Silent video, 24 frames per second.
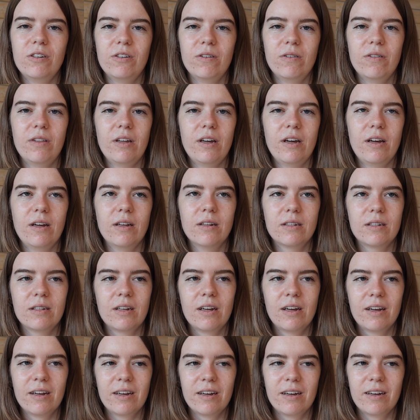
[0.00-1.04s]
do this.
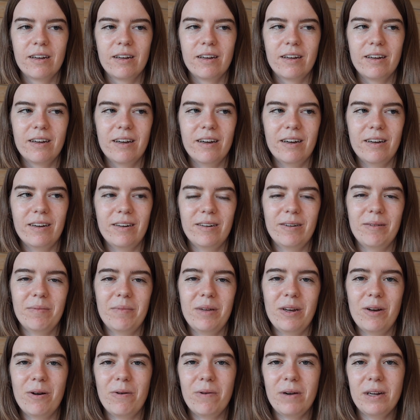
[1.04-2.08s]

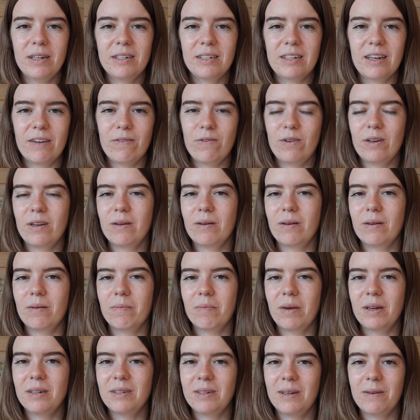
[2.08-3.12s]
And always giving
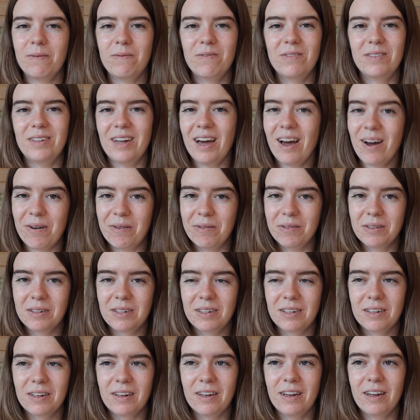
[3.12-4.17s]
myself
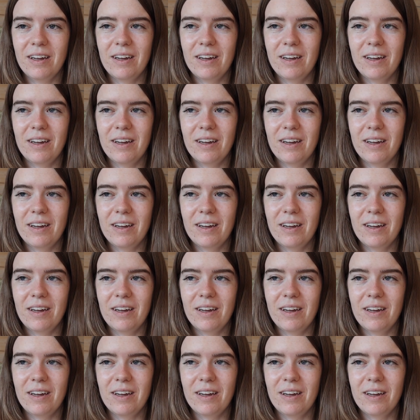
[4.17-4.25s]
doubt